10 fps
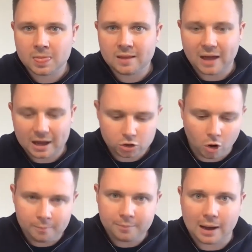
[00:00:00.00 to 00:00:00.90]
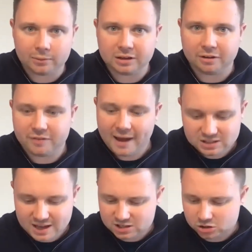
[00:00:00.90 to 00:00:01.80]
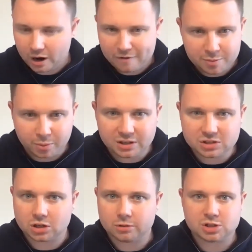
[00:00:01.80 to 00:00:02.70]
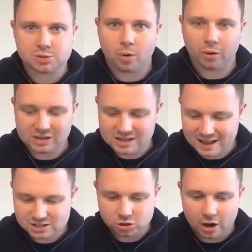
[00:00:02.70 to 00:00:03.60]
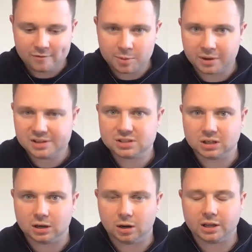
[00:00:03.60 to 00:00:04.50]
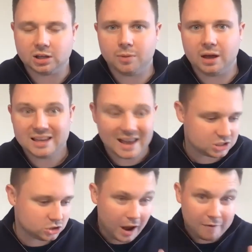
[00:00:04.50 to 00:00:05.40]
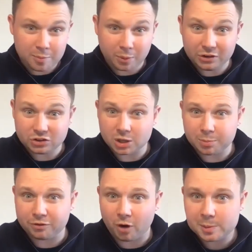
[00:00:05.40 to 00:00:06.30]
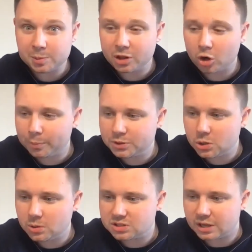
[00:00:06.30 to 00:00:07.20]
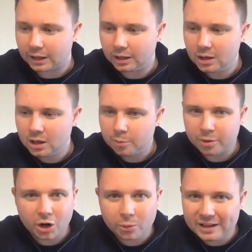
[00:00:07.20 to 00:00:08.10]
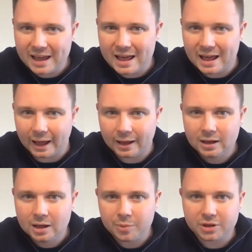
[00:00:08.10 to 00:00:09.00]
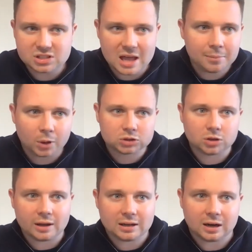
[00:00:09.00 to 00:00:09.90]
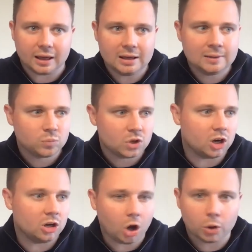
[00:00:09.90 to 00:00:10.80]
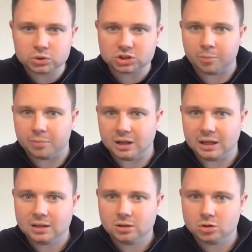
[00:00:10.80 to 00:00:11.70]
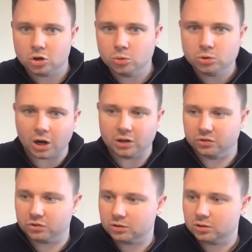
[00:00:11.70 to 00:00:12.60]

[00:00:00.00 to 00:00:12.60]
That compounding effect, yes, not everybody's going to respond. Yes, not everybody's going to like me. Yes, not everybody's going to provide me with an opportunity, but I don't care because they're most likely going to know somebody who does.